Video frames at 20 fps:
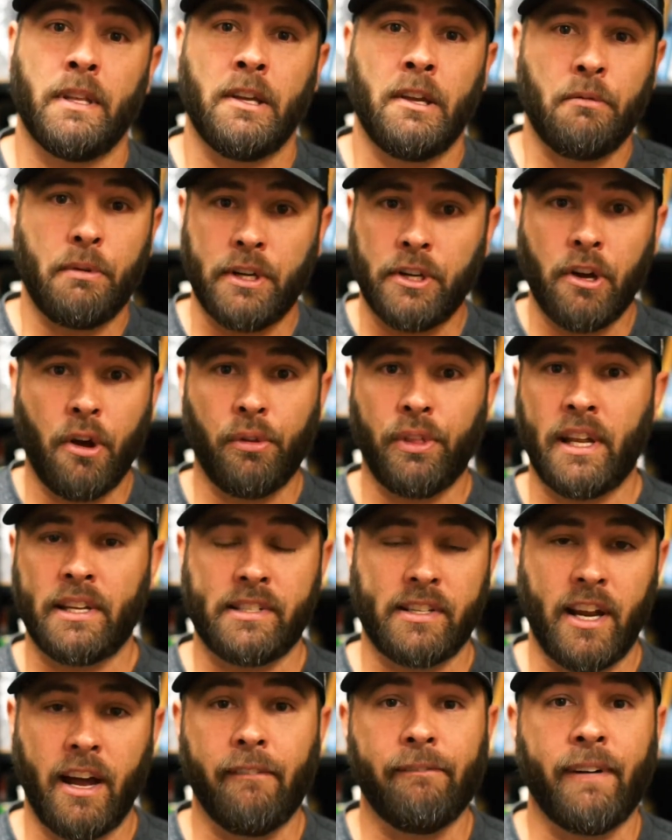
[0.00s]
We know
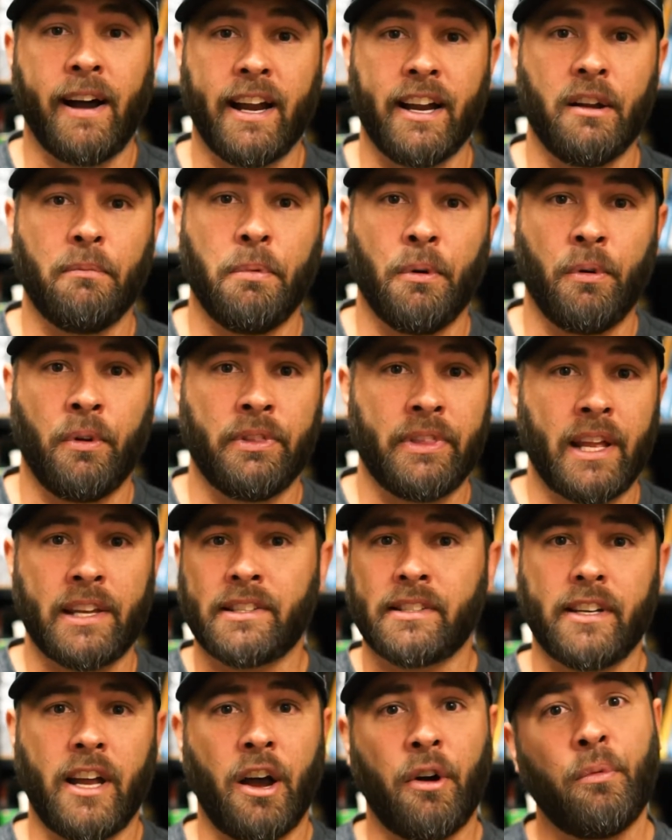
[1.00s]
that's not viable and
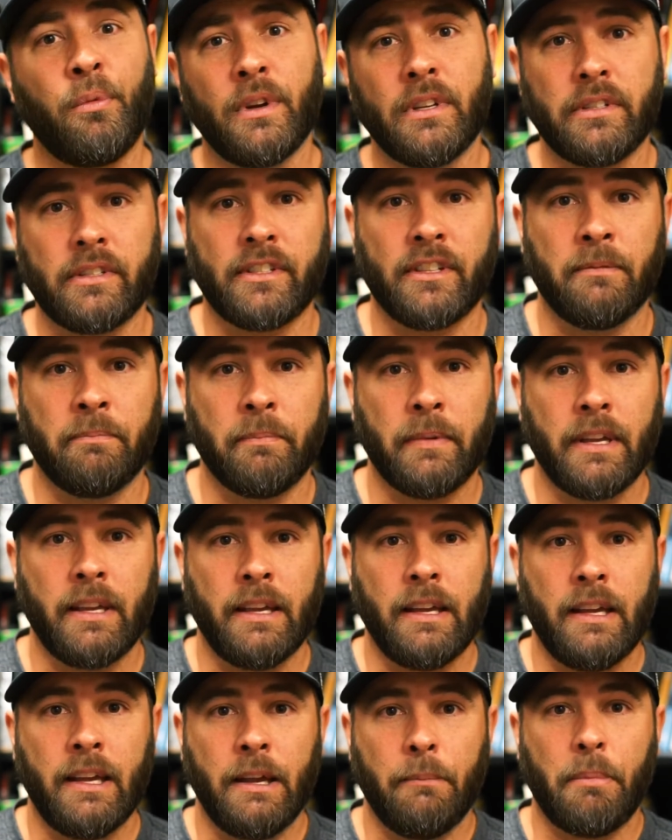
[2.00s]
that's not wisdom.
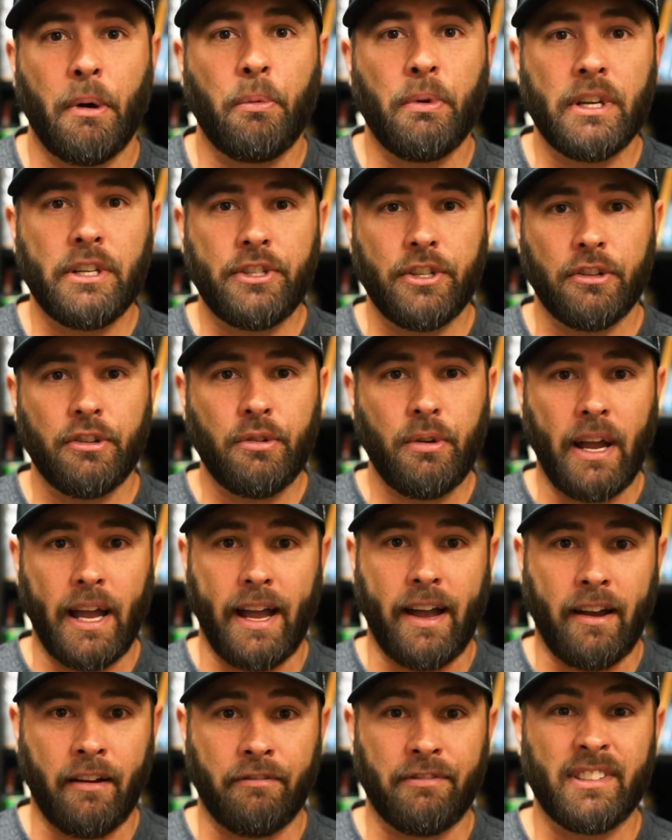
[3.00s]
But we do
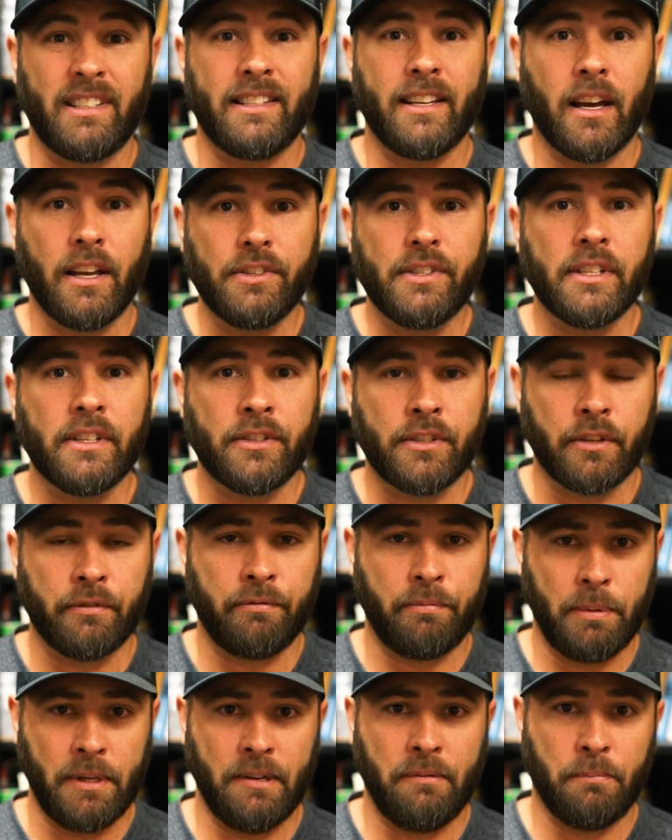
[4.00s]
have dozens
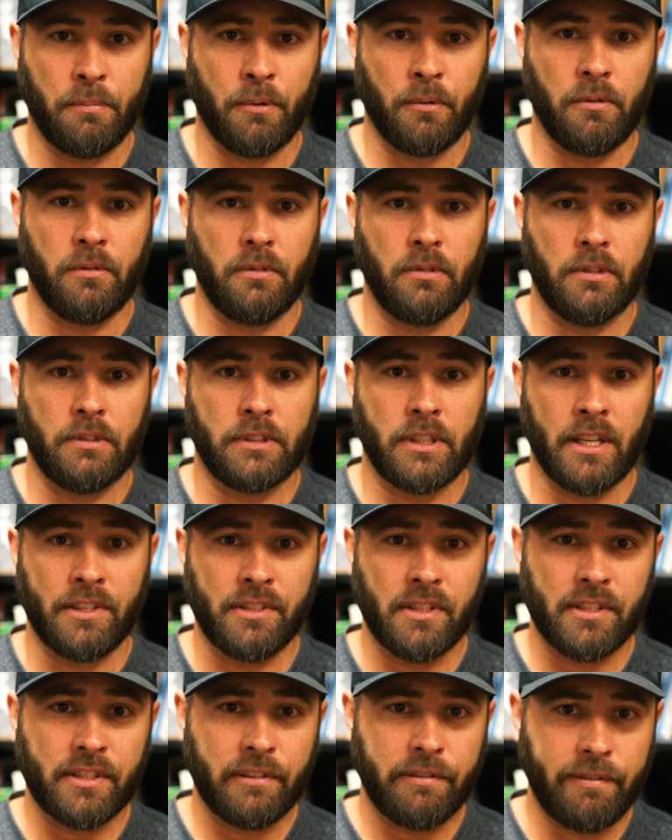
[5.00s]
of people,
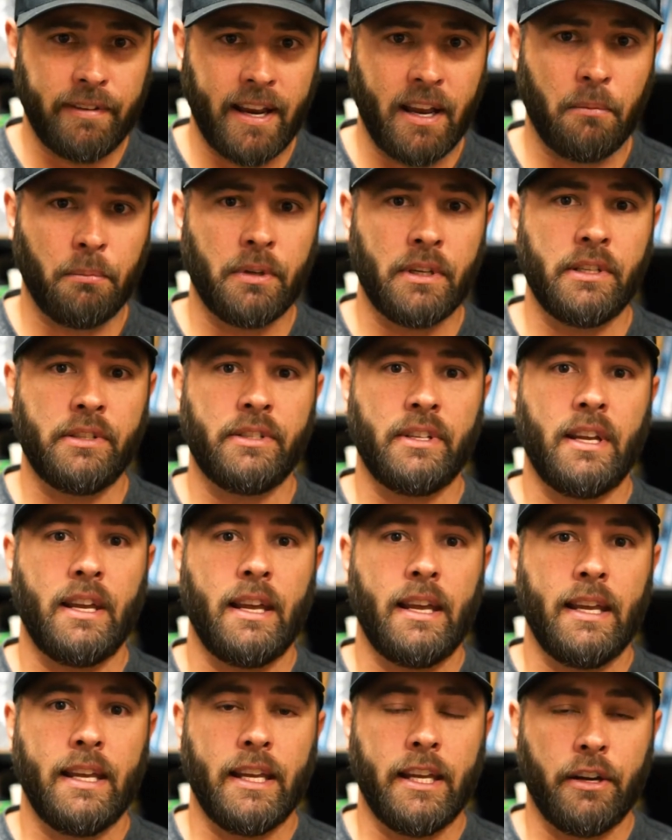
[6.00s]
dozens of families
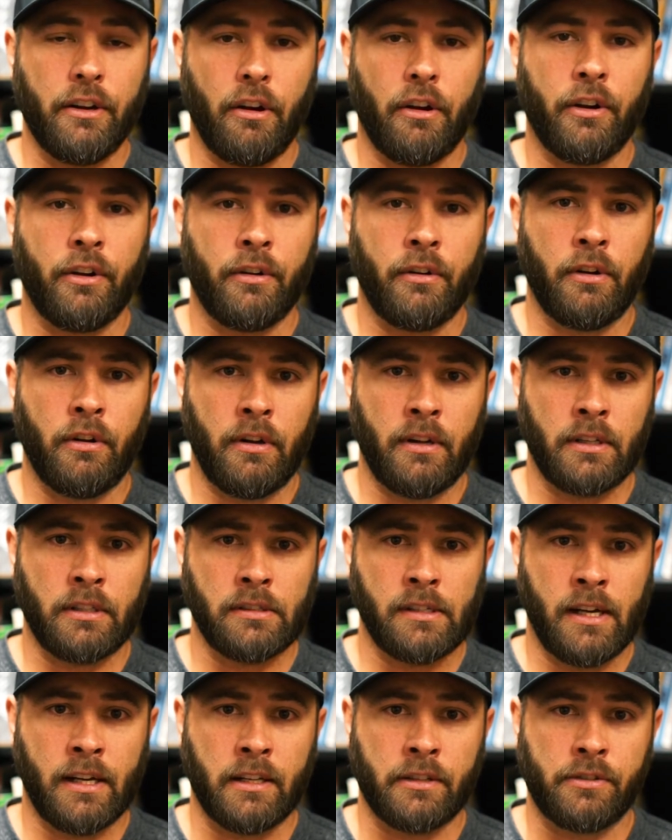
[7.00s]
in our
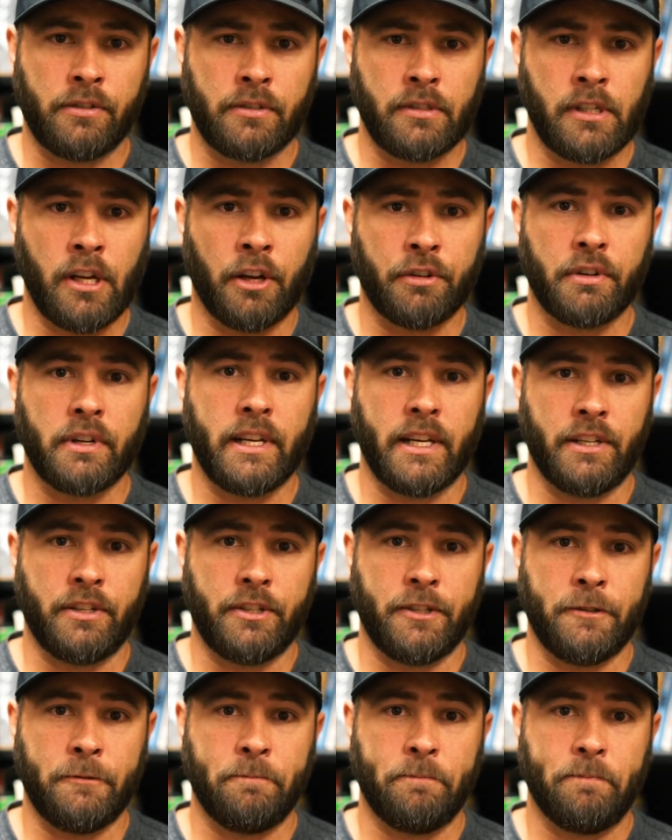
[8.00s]

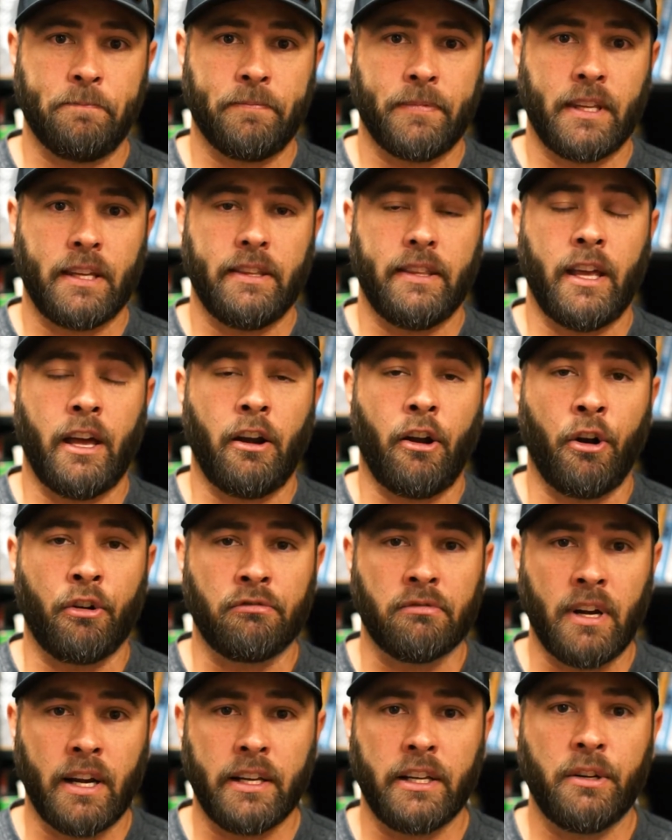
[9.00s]
congregation that are
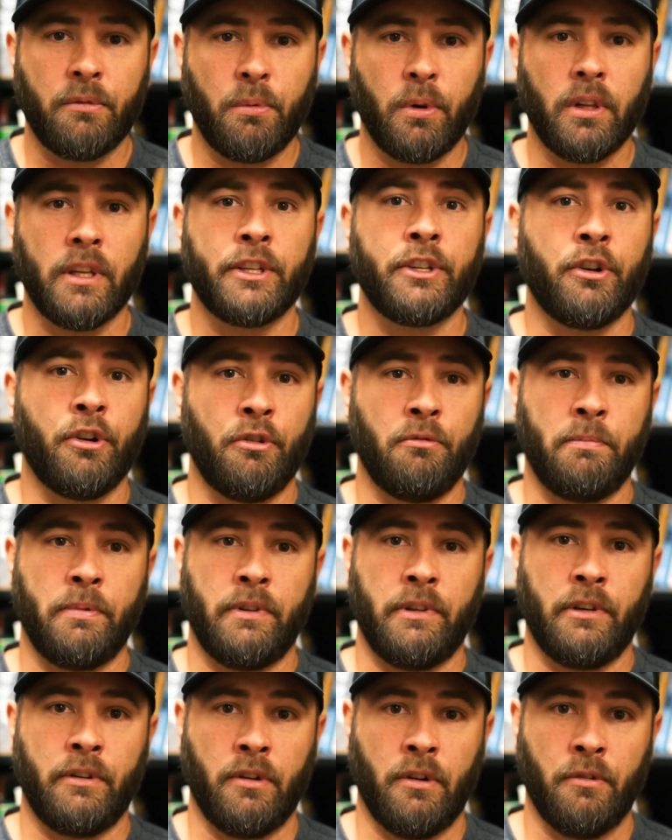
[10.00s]
ready and willing to
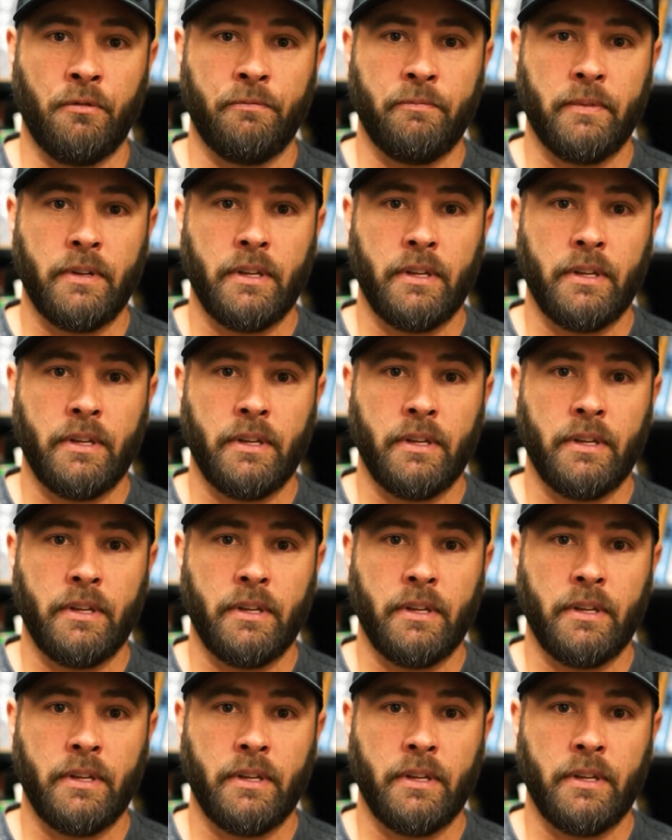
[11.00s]
open their home.